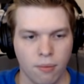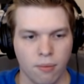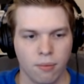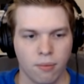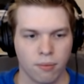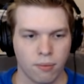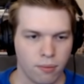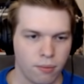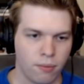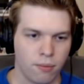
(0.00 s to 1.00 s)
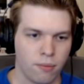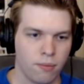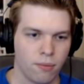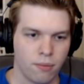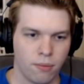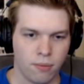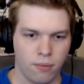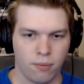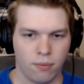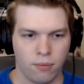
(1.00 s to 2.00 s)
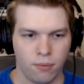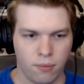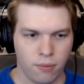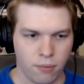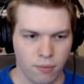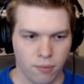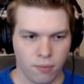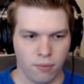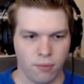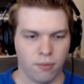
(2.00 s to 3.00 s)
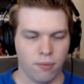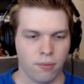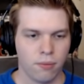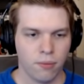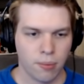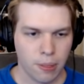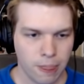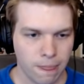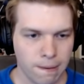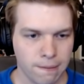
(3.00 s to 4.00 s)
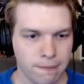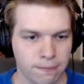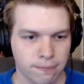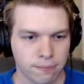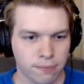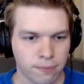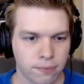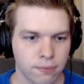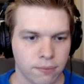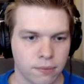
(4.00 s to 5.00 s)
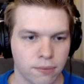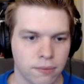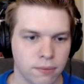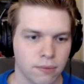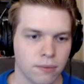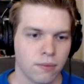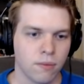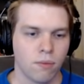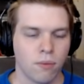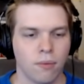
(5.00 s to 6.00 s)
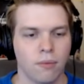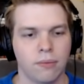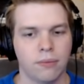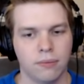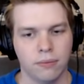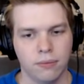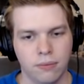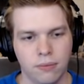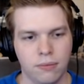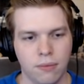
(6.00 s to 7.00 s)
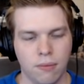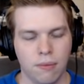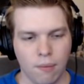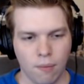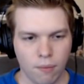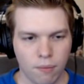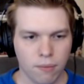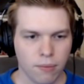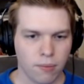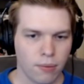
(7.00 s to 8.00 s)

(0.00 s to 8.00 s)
[no speech]